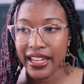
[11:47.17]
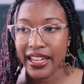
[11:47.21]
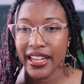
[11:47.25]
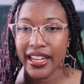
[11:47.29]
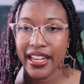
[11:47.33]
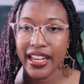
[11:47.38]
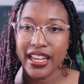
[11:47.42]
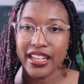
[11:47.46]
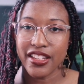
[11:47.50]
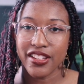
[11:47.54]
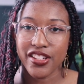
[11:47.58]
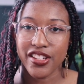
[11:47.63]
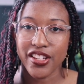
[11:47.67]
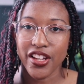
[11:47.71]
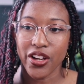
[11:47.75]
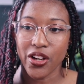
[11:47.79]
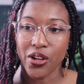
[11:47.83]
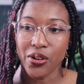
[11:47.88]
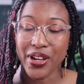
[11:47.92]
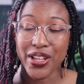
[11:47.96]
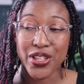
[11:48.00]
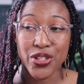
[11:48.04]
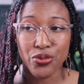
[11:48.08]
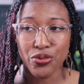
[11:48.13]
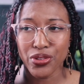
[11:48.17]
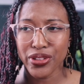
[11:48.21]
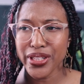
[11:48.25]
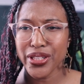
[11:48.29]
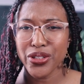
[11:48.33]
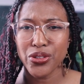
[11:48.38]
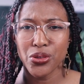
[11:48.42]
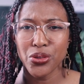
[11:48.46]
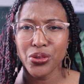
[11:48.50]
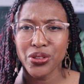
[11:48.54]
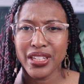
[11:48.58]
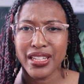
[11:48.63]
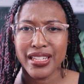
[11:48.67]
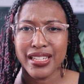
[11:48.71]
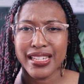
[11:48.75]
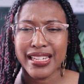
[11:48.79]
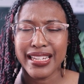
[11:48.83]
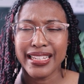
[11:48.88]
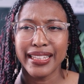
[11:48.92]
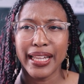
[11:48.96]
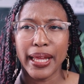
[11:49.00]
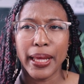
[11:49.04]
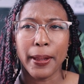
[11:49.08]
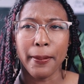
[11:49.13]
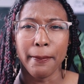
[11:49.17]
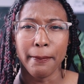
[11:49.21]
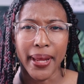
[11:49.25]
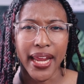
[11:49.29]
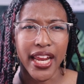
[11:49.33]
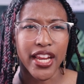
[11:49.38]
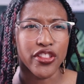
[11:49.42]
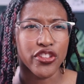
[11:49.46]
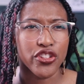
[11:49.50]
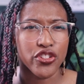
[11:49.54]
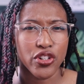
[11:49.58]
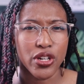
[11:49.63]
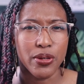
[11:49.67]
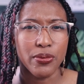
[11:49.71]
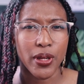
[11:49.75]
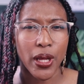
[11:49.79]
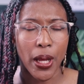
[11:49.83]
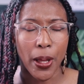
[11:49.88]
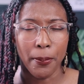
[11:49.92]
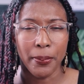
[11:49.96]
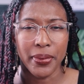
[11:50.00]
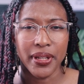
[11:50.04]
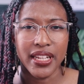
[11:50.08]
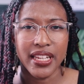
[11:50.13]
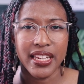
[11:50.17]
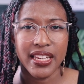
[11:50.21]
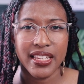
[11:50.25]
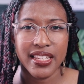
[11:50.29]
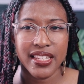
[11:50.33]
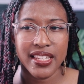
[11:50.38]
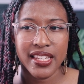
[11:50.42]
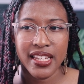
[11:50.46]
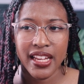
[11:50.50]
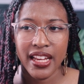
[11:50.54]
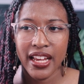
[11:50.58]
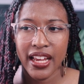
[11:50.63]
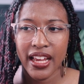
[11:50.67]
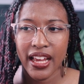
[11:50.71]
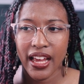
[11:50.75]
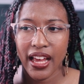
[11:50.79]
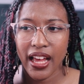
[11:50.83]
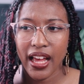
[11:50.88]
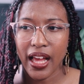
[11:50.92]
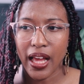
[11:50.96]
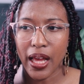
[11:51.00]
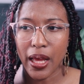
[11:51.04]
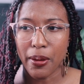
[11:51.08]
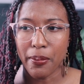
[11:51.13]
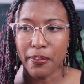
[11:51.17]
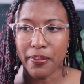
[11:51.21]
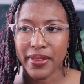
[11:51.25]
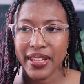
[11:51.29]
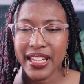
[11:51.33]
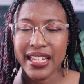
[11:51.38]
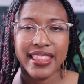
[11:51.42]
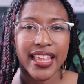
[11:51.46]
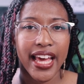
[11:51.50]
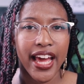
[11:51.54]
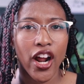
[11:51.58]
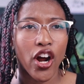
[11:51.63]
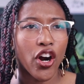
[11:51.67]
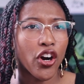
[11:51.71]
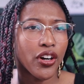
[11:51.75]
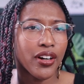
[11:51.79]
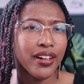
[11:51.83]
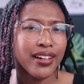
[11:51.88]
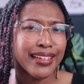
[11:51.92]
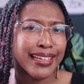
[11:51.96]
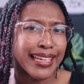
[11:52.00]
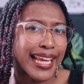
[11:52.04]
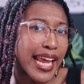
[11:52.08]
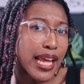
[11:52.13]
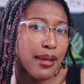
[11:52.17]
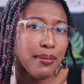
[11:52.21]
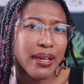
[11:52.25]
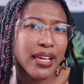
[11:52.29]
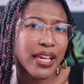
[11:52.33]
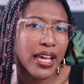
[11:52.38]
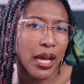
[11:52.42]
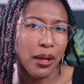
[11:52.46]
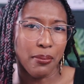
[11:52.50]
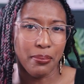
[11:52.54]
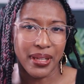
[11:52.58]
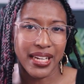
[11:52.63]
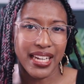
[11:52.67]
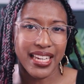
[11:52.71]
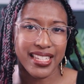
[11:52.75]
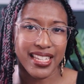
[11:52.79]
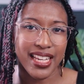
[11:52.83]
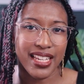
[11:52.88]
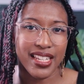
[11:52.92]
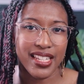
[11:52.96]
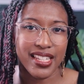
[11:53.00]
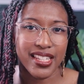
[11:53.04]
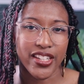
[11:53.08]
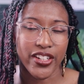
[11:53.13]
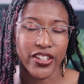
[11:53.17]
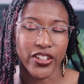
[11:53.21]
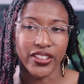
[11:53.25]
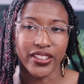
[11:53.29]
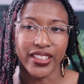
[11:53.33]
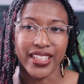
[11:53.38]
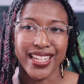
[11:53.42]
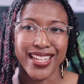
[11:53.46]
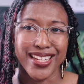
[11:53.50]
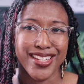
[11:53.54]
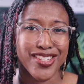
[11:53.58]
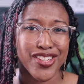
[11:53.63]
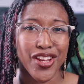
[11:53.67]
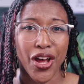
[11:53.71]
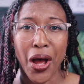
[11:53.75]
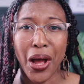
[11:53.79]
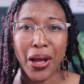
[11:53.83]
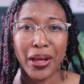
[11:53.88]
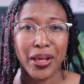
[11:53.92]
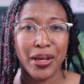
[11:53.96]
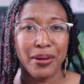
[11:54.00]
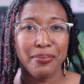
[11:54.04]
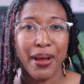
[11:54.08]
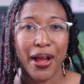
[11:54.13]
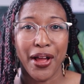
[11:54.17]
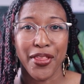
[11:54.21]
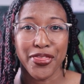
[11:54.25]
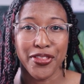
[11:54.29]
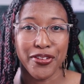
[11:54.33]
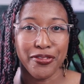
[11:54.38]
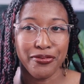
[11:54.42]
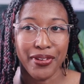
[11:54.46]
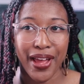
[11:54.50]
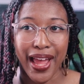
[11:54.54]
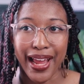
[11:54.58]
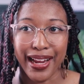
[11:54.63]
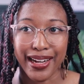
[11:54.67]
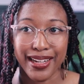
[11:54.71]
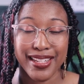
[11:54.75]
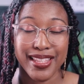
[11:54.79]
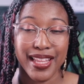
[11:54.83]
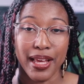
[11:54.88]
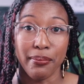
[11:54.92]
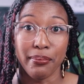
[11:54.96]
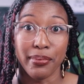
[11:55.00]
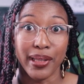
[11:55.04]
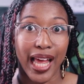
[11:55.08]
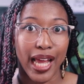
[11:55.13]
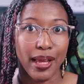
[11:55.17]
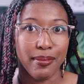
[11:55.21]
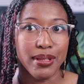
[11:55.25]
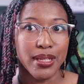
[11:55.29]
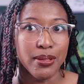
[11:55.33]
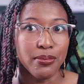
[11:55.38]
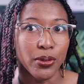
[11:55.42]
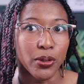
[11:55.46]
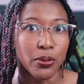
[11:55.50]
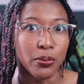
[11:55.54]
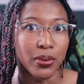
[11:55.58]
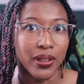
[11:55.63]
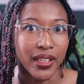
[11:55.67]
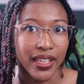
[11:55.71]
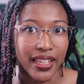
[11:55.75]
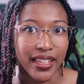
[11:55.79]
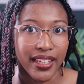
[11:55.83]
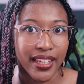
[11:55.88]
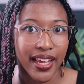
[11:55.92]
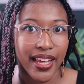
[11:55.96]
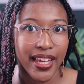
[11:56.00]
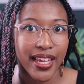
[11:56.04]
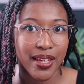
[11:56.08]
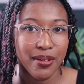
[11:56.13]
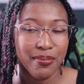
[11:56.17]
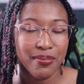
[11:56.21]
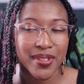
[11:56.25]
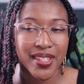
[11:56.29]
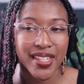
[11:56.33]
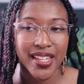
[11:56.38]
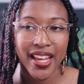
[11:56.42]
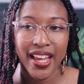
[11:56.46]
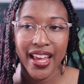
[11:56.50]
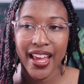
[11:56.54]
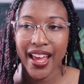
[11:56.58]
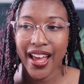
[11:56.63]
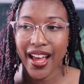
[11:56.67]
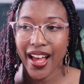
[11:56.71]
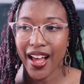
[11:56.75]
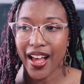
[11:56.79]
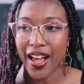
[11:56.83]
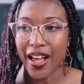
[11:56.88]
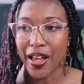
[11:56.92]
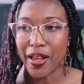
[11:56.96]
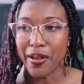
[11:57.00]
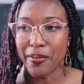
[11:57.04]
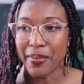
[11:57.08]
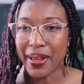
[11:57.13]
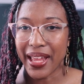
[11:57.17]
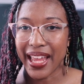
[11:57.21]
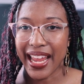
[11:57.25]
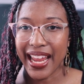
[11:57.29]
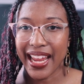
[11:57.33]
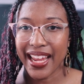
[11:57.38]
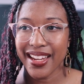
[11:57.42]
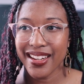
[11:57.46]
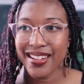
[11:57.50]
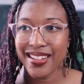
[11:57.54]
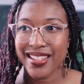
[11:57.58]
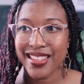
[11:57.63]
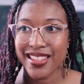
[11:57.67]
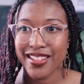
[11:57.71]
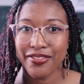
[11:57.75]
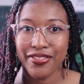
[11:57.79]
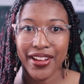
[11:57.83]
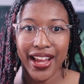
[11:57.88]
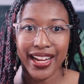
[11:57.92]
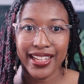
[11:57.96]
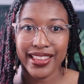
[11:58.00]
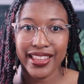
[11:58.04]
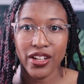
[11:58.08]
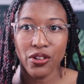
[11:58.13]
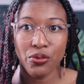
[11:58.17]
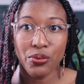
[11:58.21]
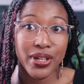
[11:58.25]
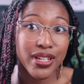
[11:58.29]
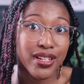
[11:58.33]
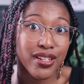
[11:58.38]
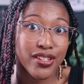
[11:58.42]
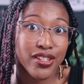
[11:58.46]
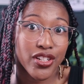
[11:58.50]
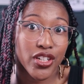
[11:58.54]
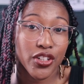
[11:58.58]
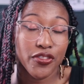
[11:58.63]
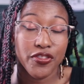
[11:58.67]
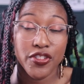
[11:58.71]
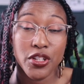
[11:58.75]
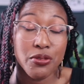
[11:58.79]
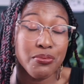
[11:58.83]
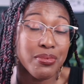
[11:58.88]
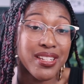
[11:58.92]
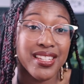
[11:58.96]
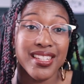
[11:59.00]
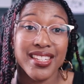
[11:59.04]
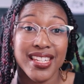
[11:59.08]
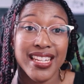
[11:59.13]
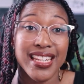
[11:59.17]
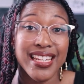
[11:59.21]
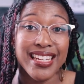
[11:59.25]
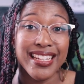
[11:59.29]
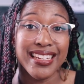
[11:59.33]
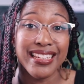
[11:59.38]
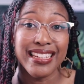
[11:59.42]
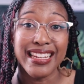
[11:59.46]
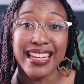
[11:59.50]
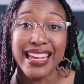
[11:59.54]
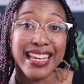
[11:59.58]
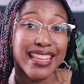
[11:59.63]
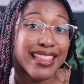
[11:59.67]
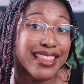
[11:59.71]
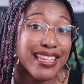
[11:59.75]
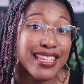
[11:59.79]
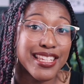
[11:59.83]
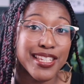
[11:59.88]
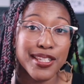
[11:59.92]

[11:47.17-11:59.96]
And so it's really cool to see like mainstream companies that aren't gaming companies necessarily talk about the fact that Black people play games and the fact that we deserve to be seen in these